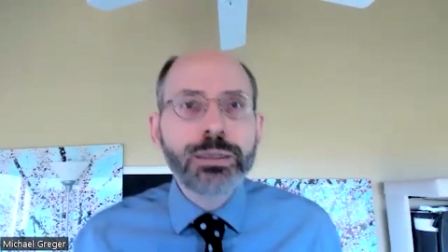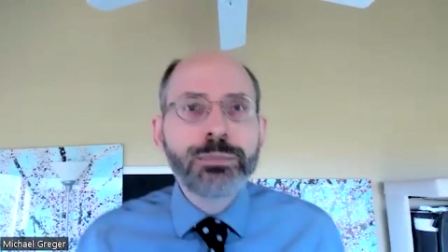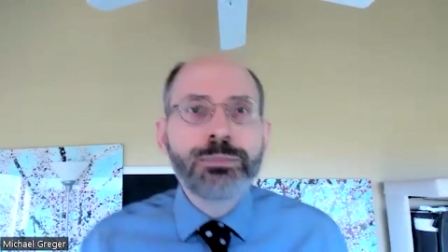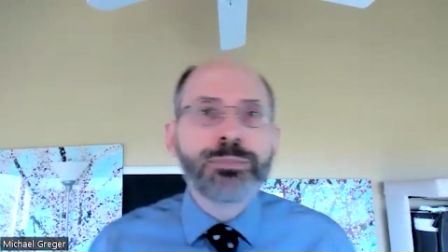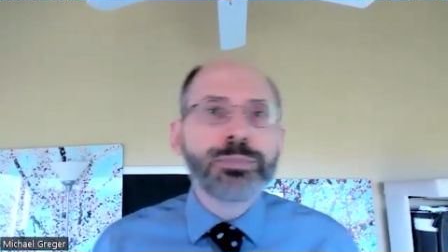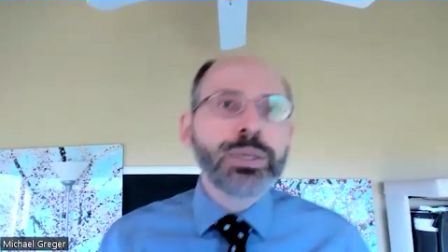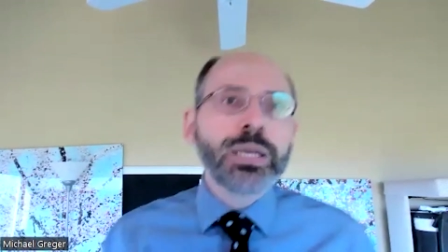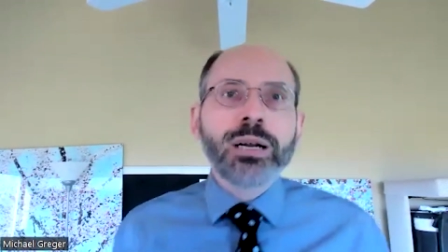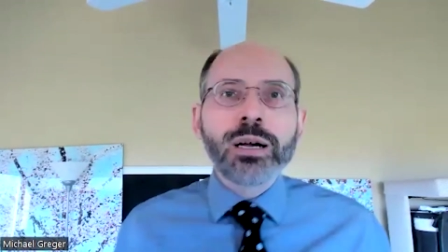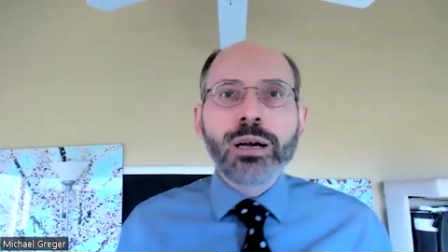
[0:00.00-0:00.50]

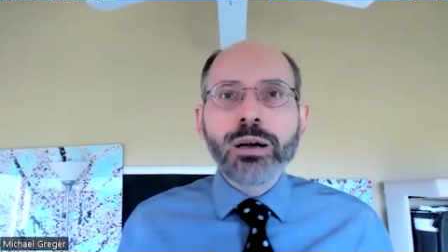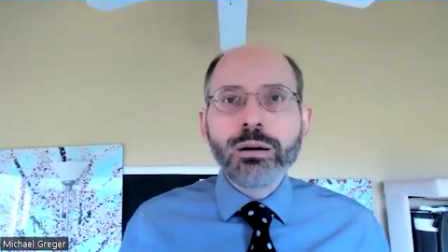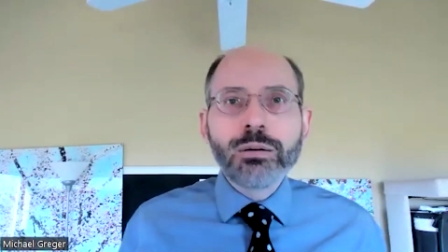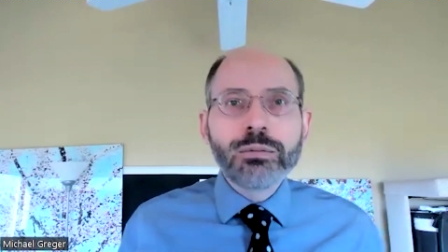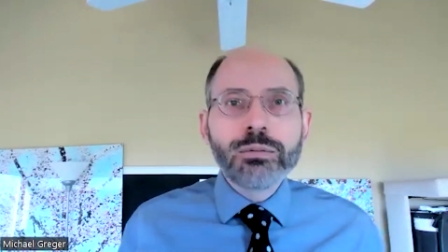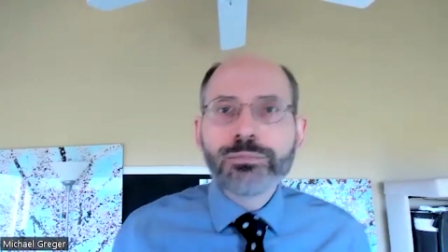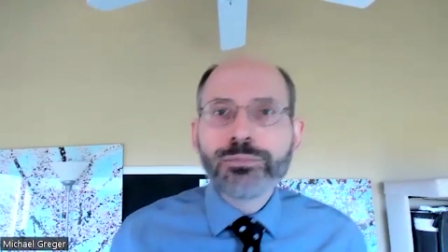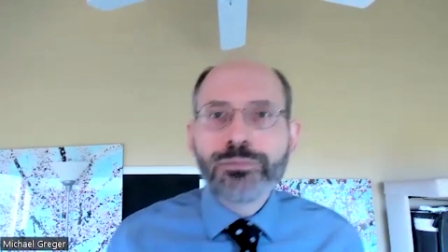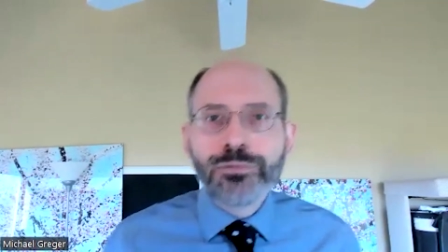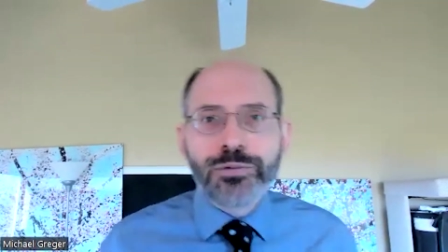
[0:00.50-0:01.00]

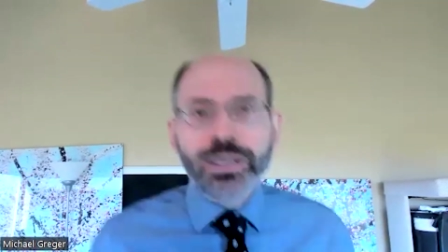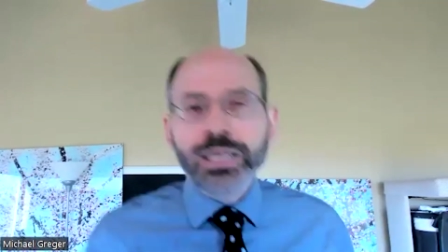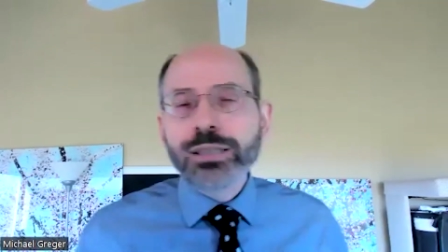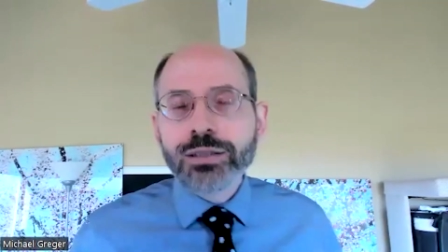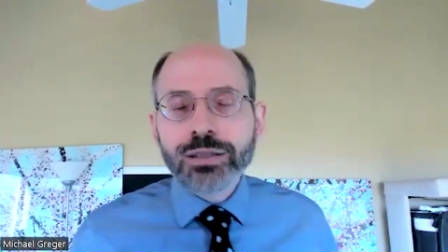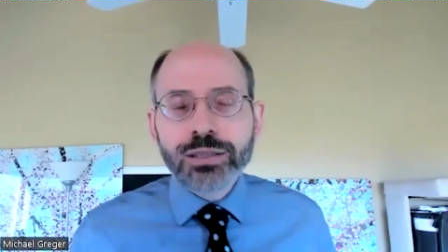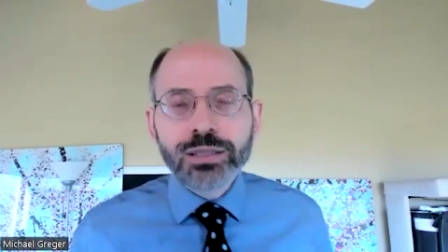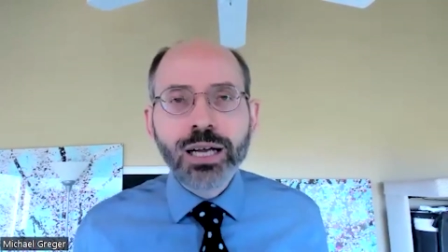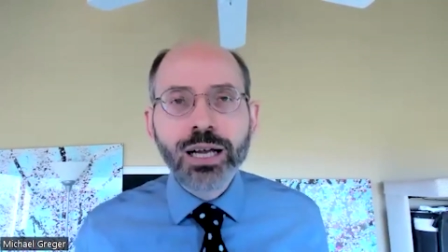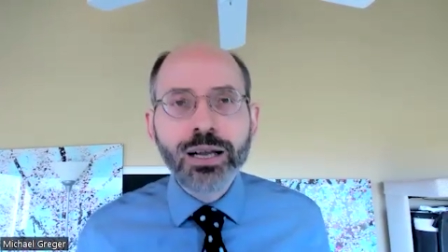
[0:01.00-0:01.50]

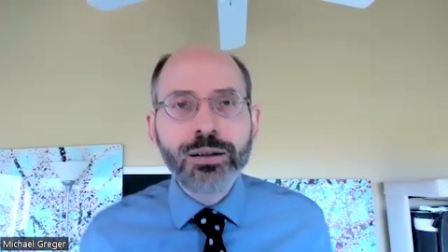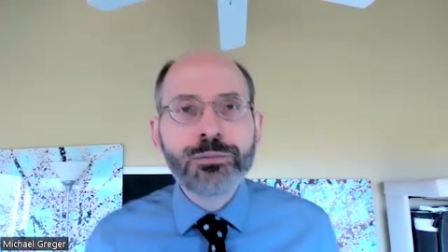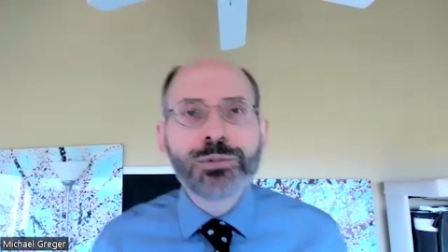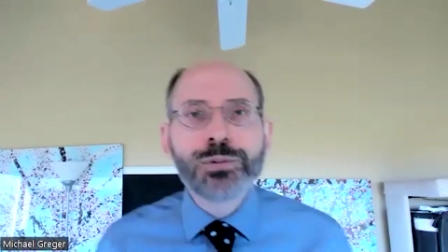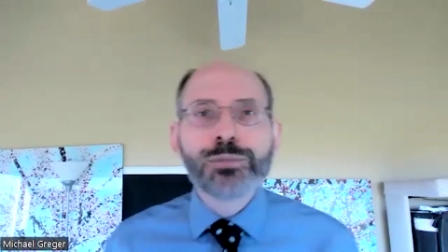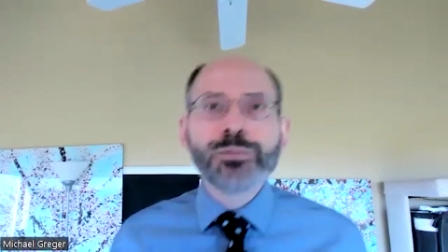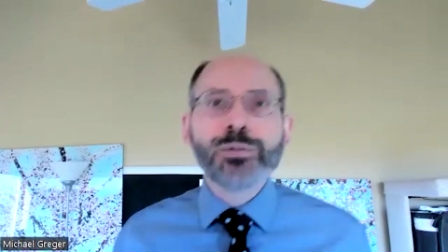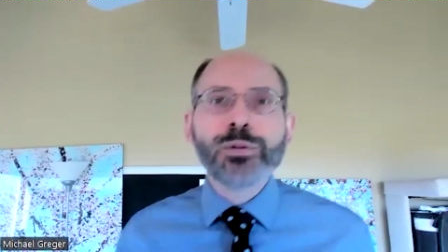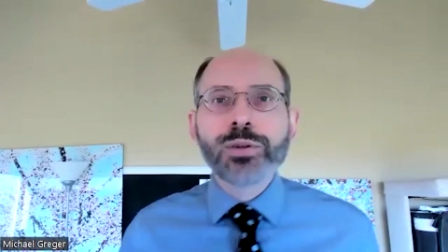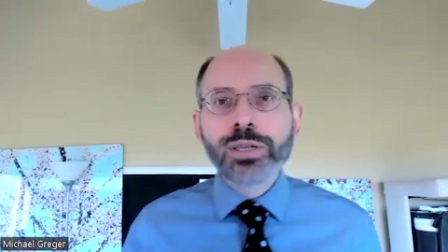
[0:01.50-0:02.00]
feedstuffs
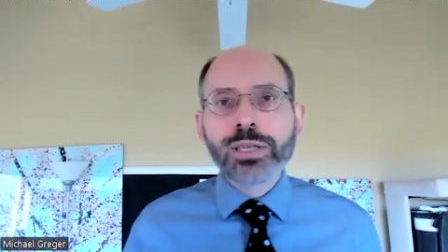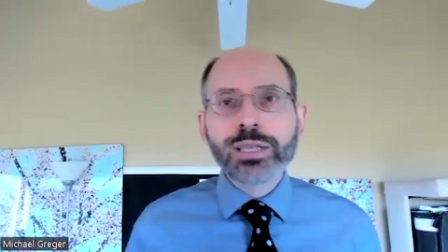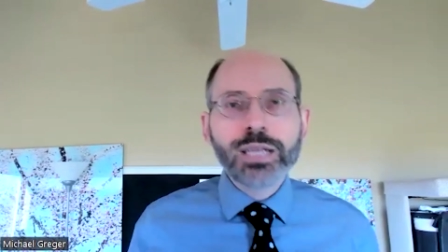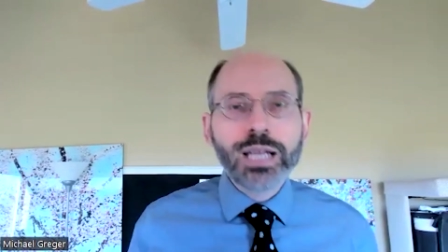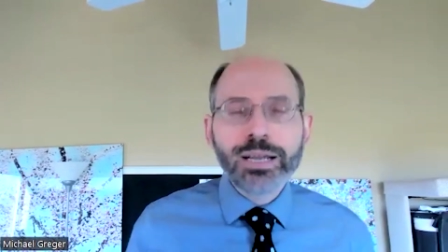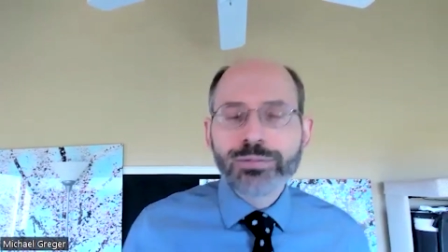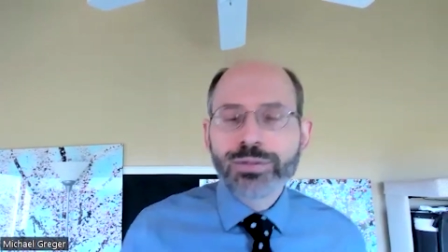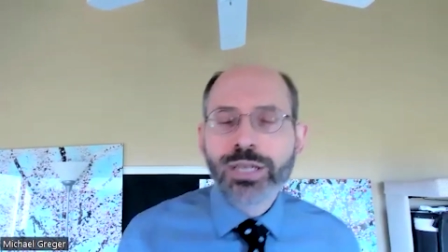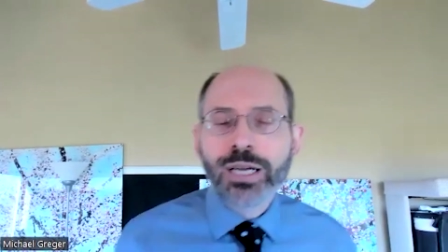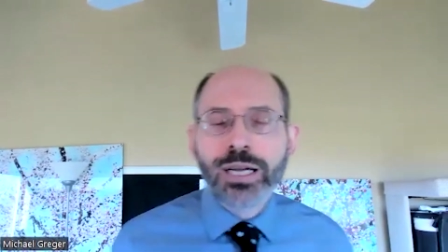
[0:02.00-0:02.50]
for the
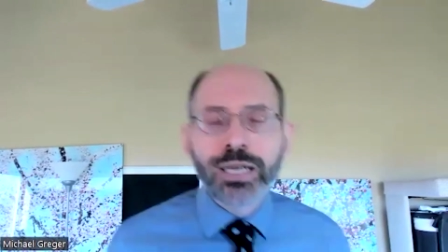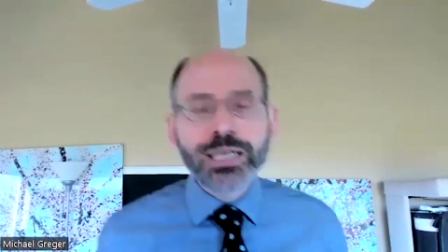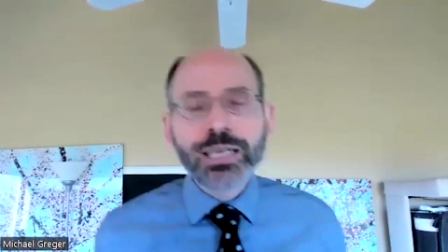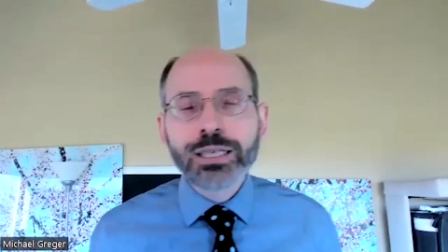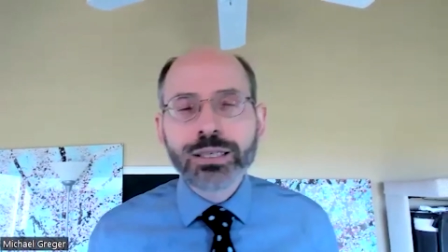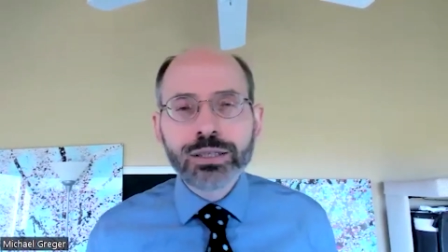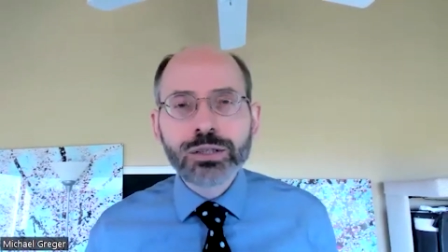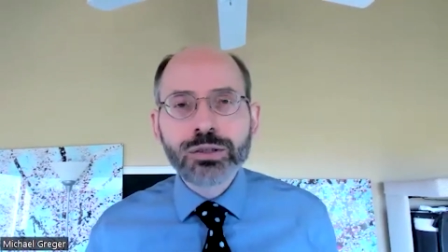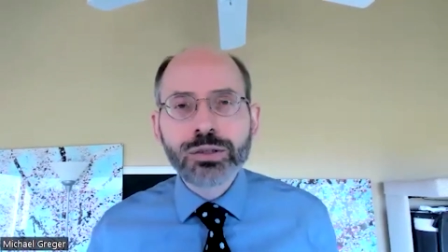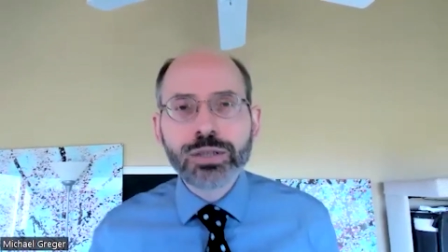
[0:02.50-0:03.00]
livestock
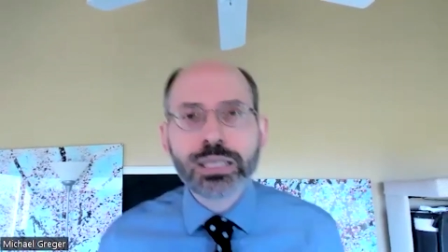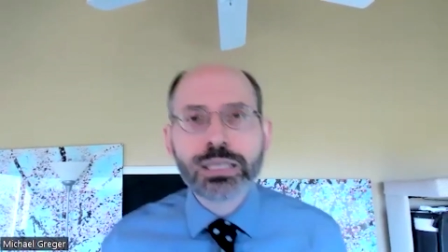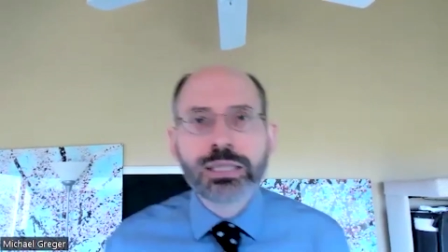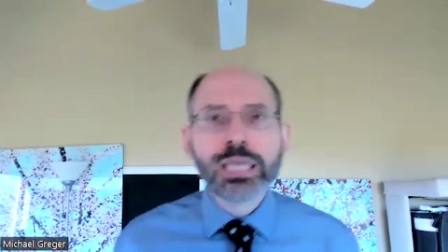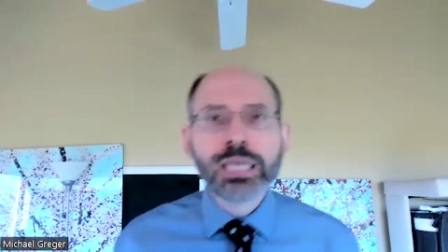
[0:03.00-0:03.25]
industries.